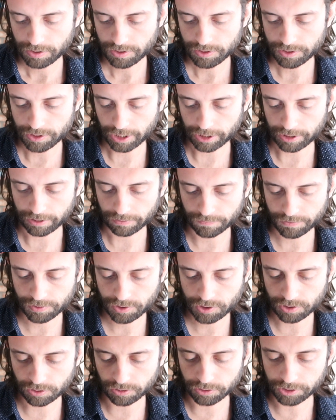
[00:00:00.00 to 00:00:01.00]
Sick of
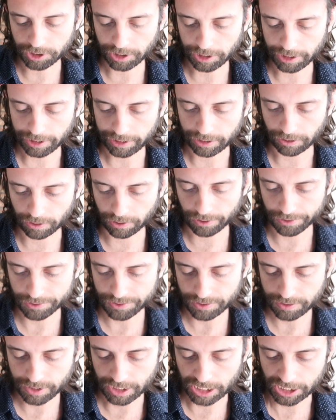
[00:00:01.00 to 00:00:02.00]
Sushi
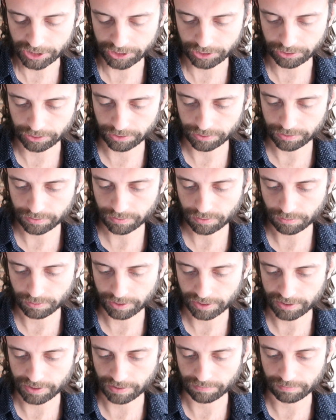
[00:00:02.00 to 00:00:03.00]
art t-shirt,
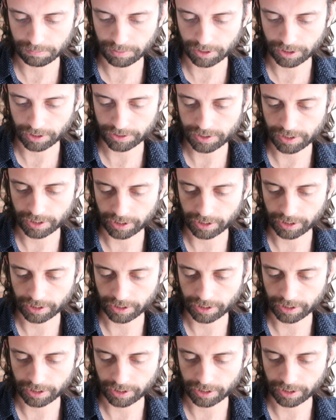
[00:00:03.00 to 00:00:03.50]
27 bucks.